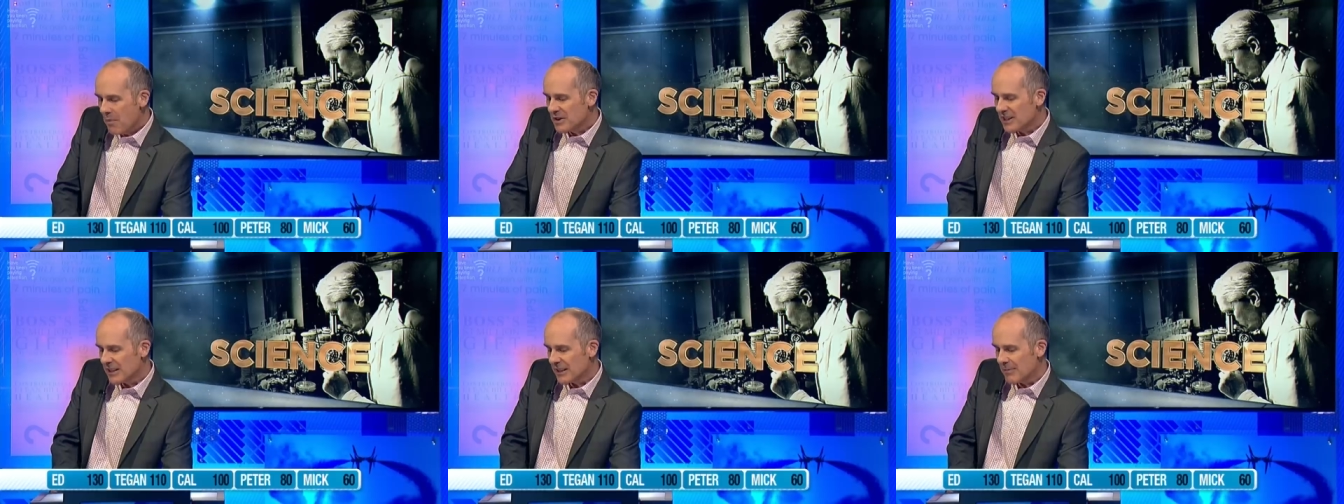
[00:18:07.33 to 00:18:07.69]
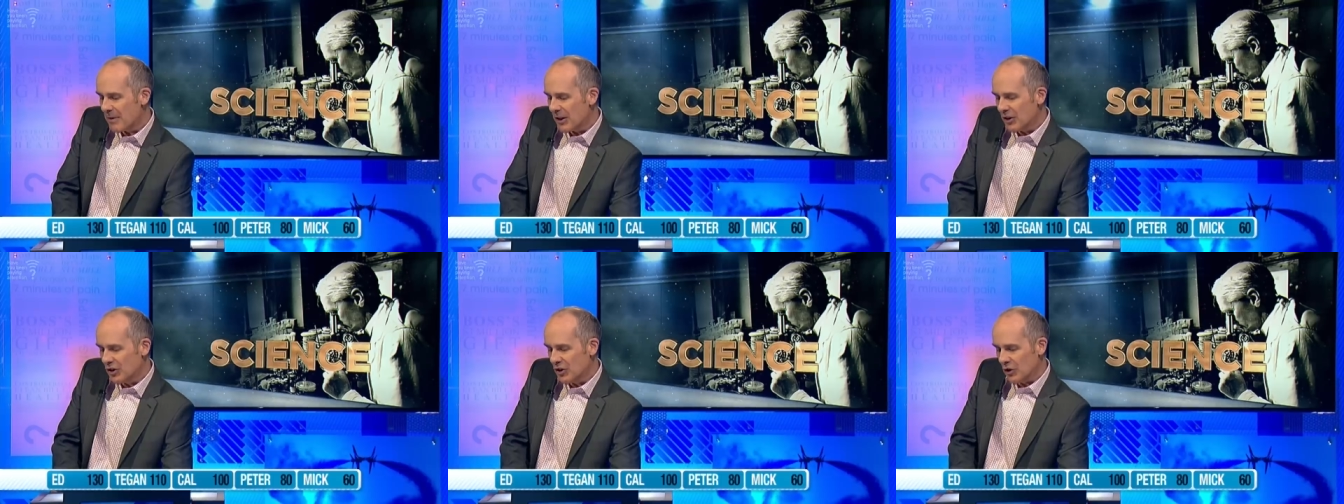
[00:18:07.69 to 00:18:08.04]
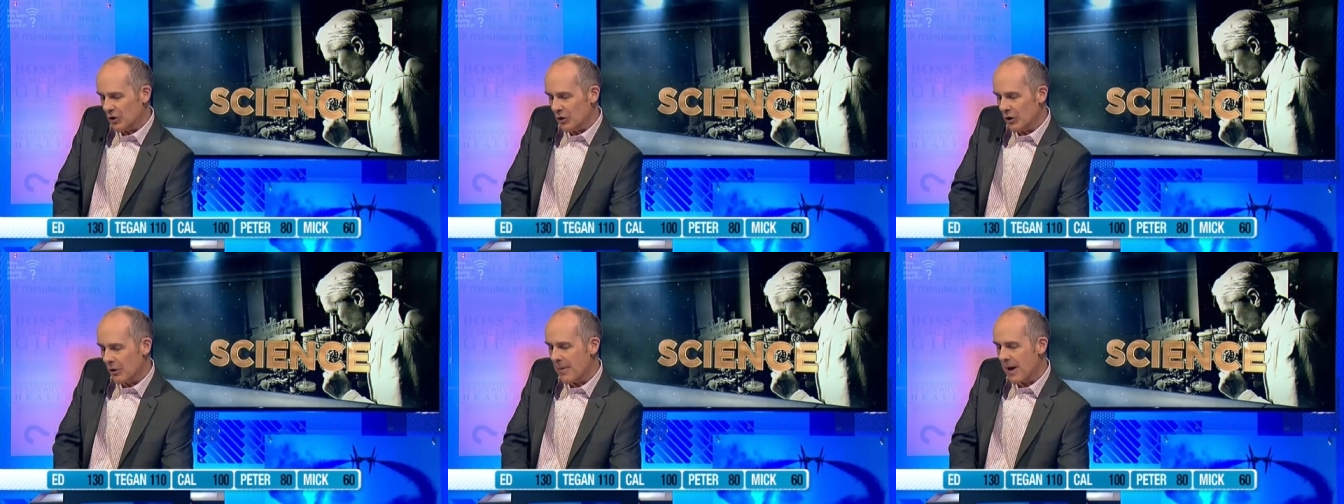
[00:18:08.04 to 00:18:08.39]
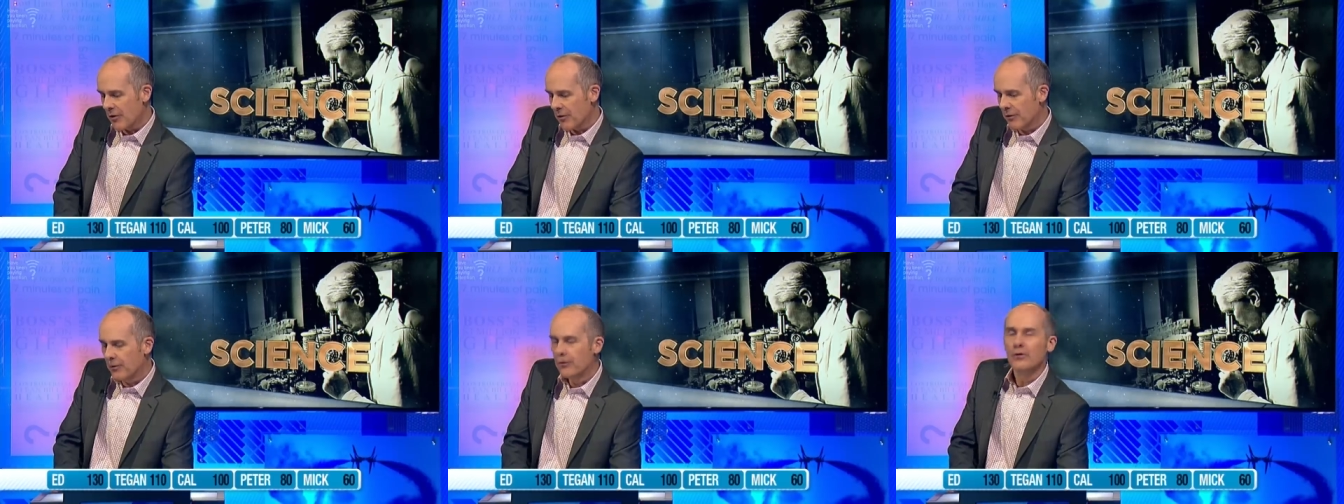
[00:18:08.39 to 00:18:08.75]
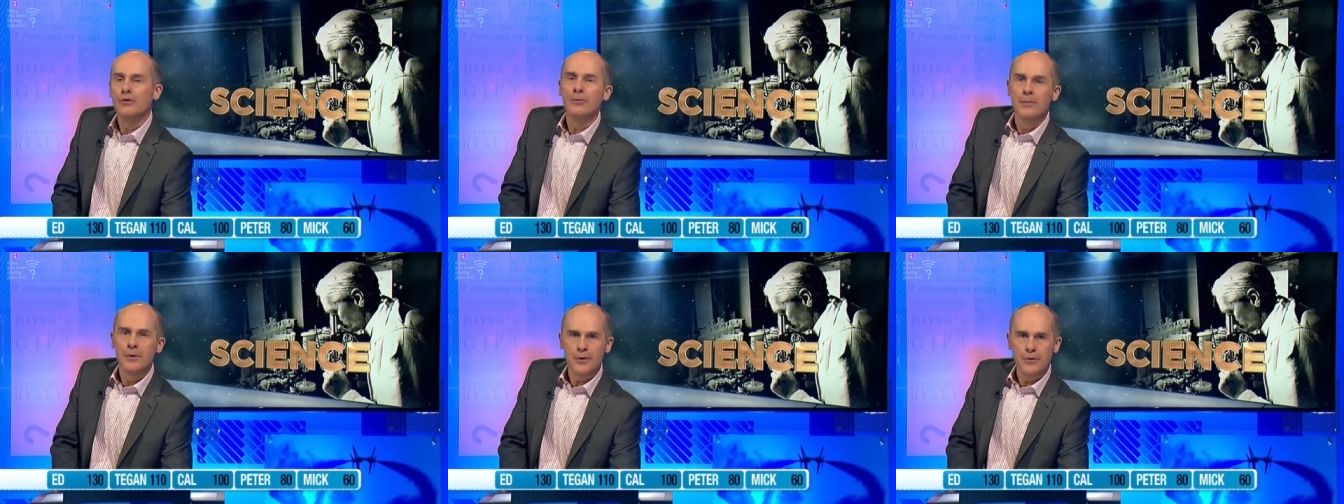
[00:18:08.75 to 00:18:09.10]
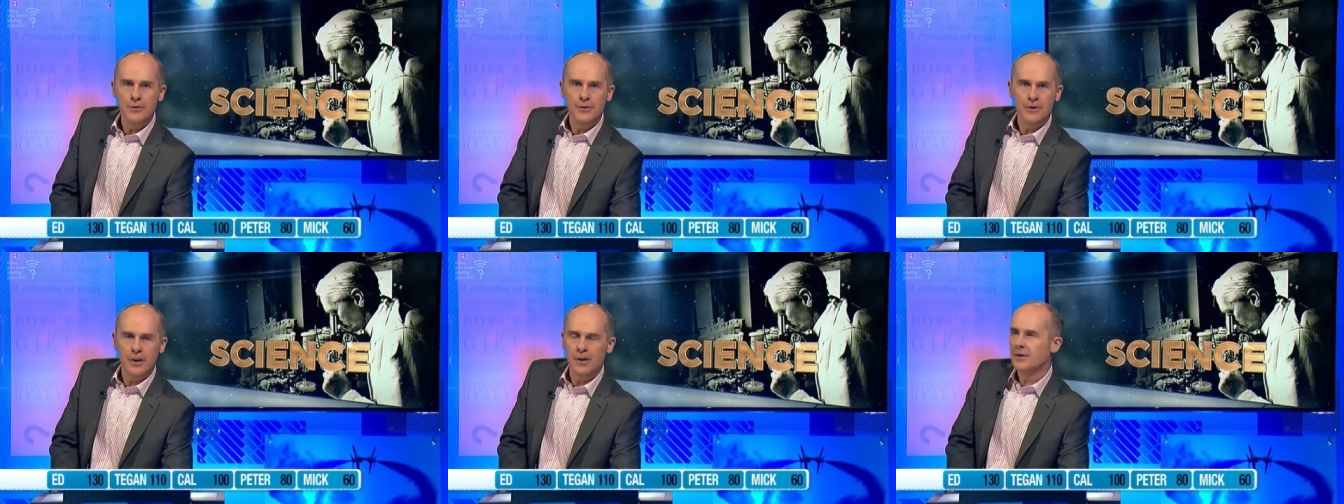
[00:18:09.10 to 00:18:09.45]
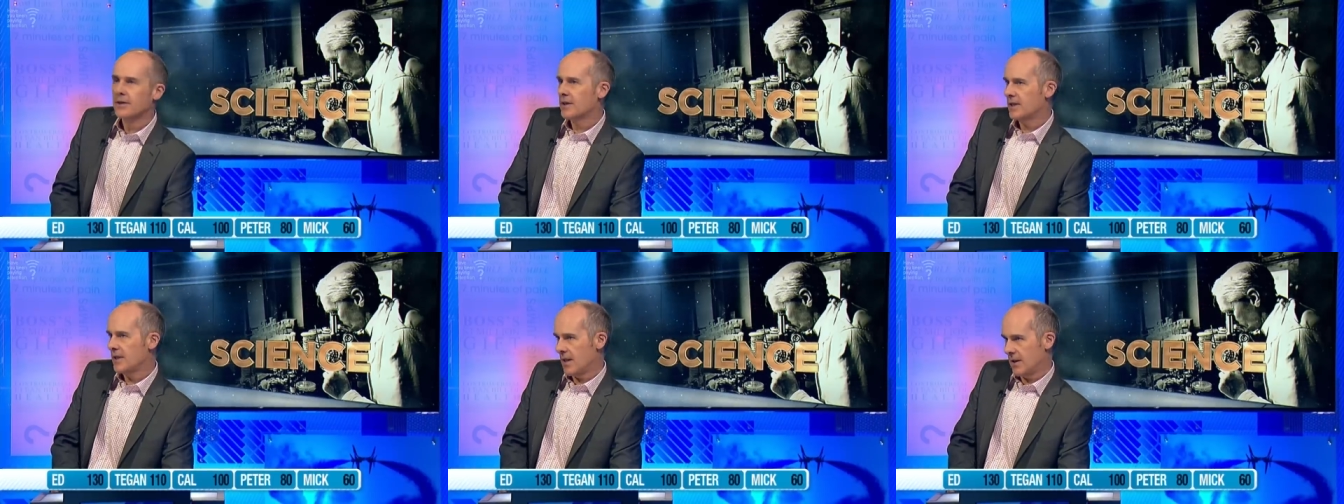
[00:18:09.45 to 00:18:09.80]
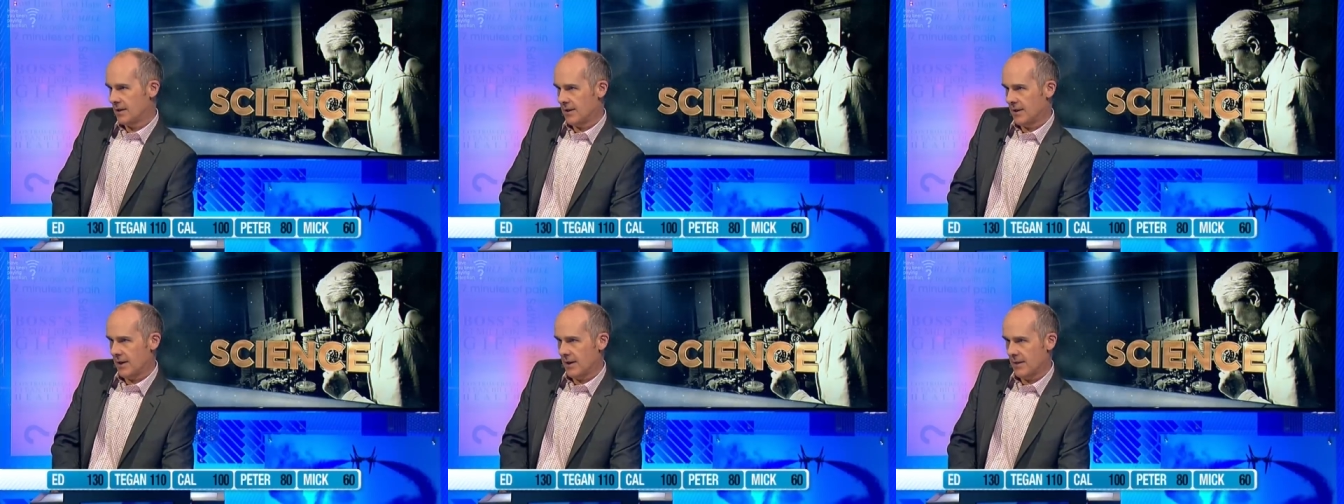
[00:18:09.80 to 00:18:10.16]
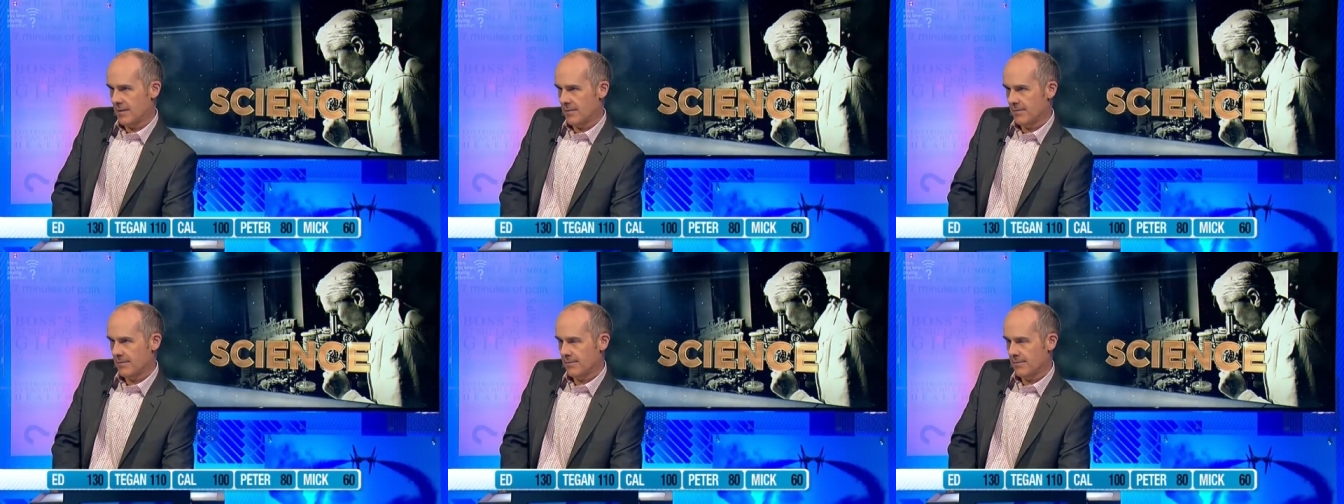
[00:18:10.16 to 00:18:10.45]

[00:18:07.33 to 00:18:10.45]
was special about the full moon on Saturday?